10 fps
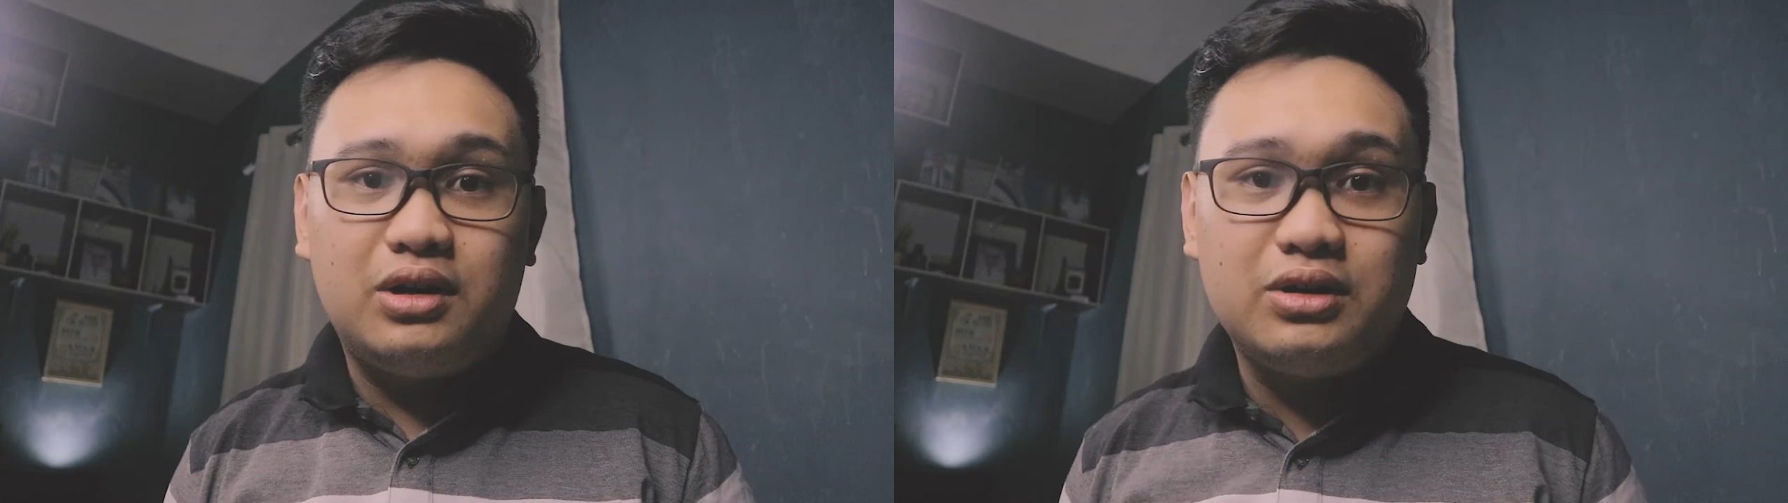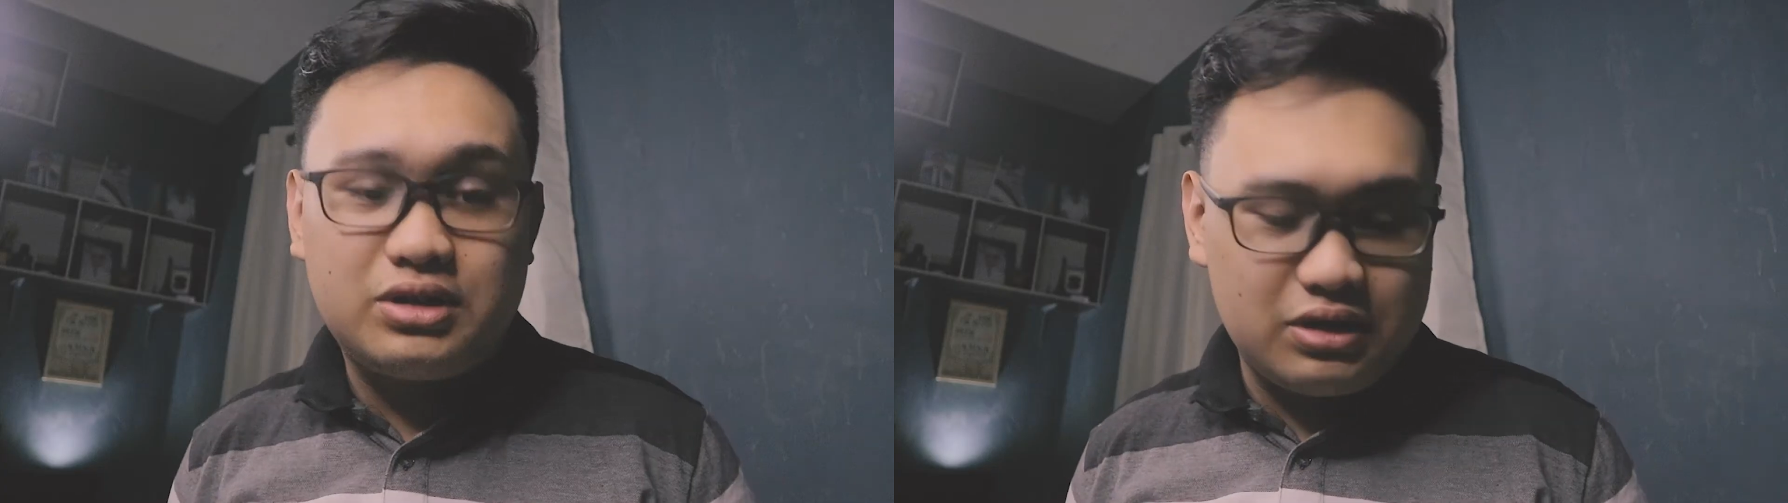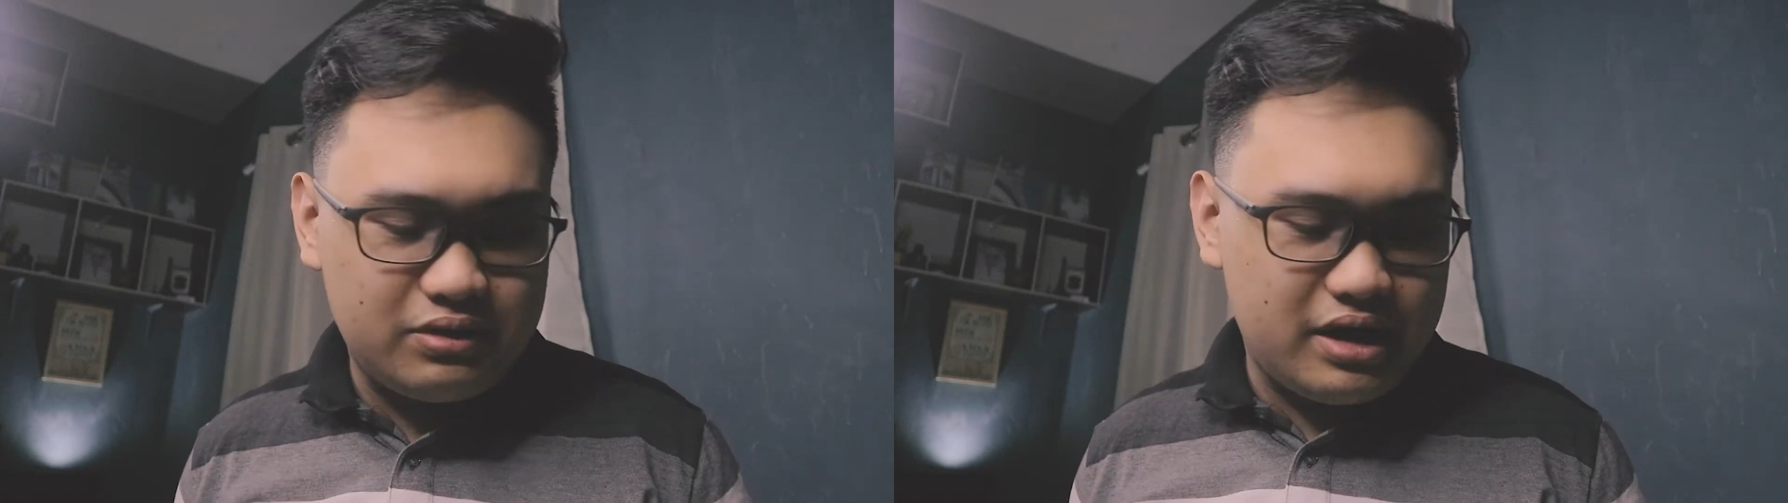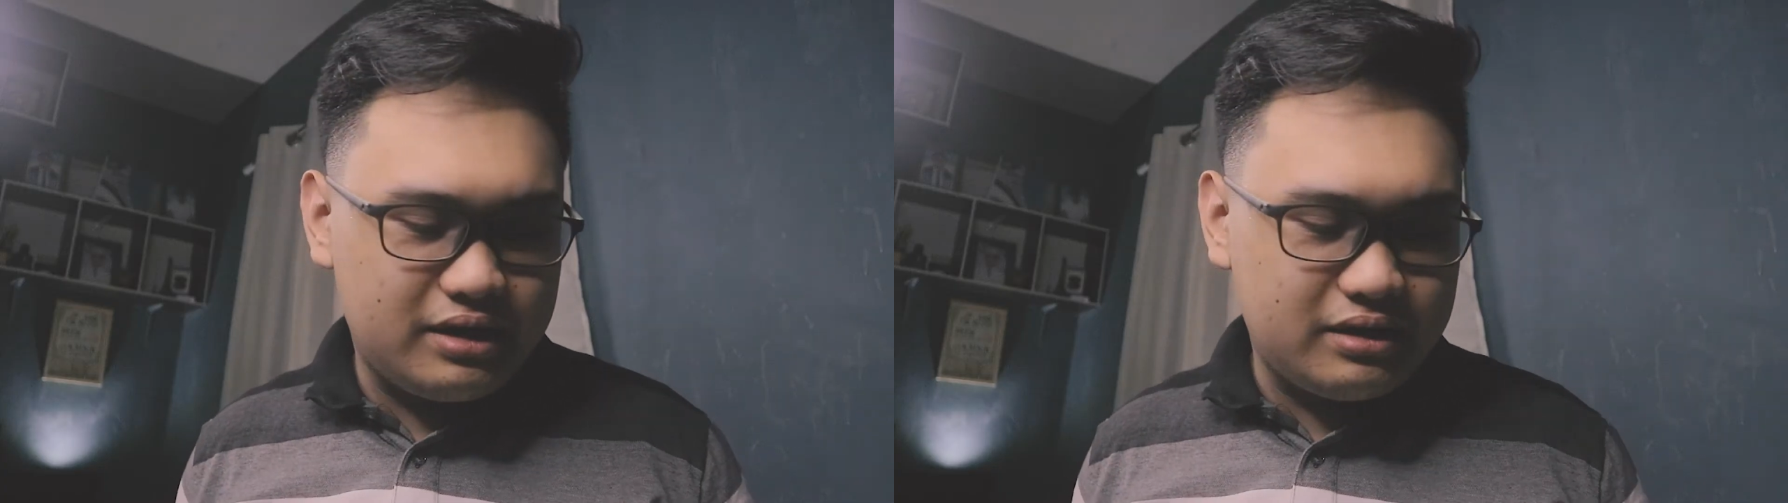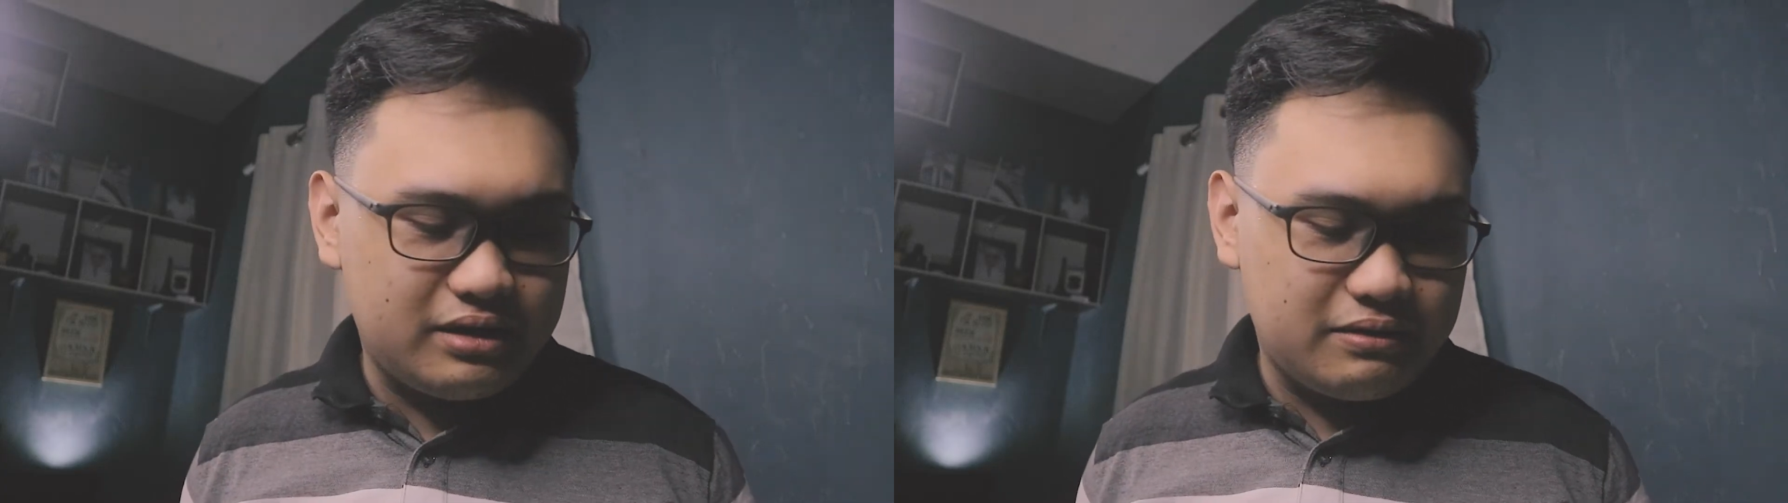Also,
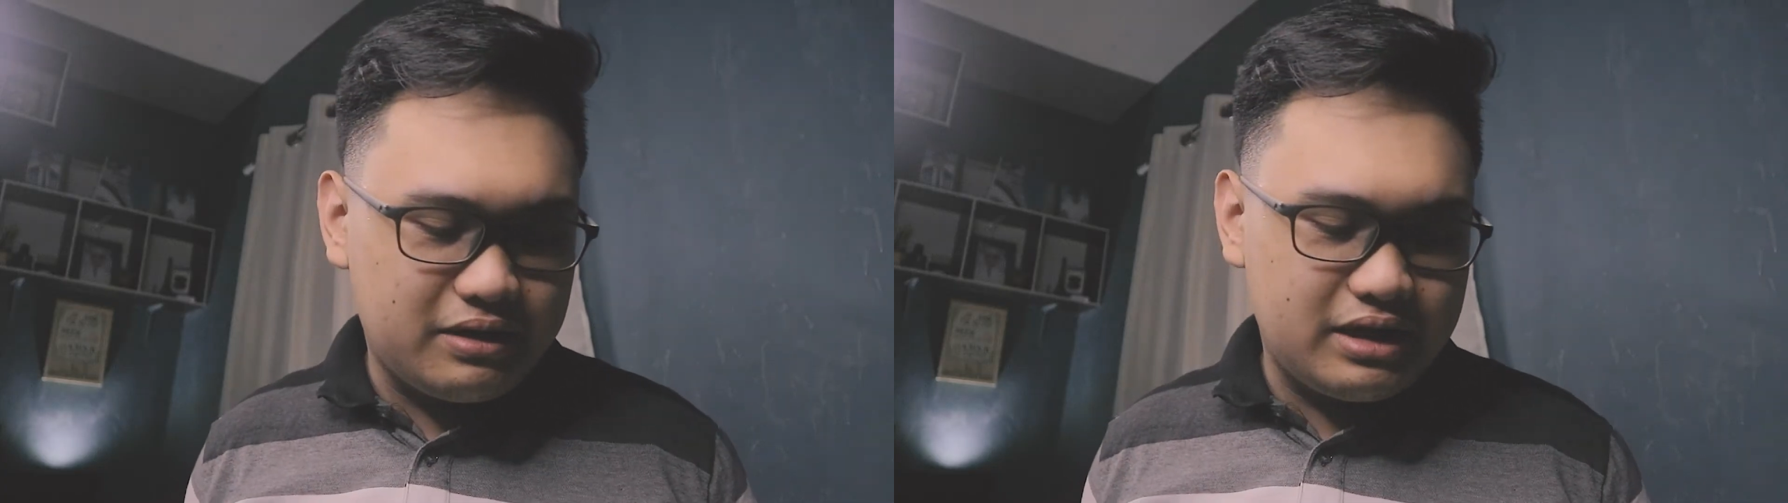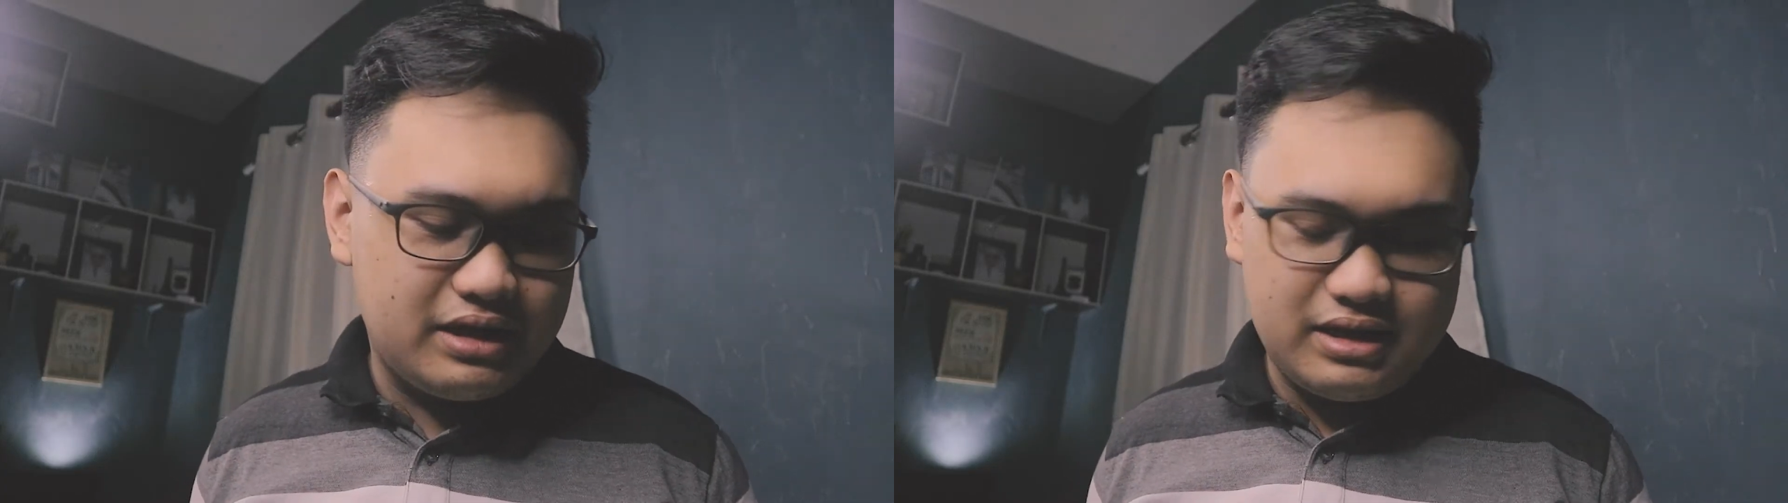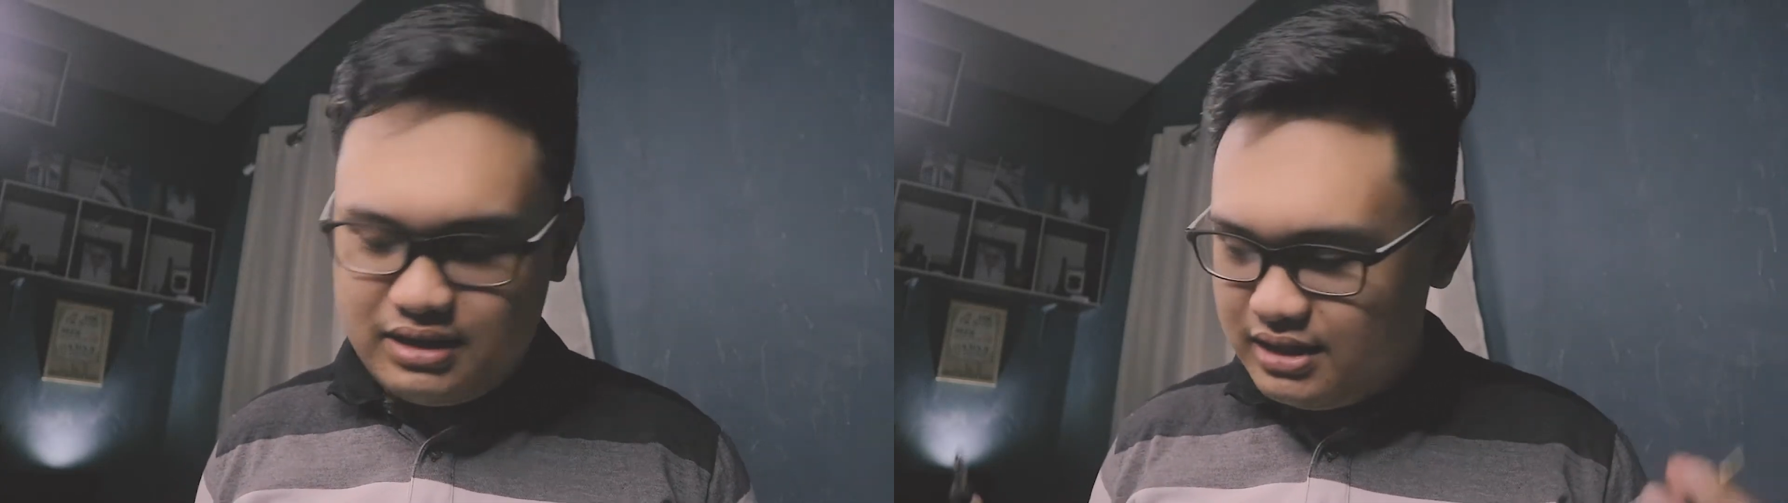another one,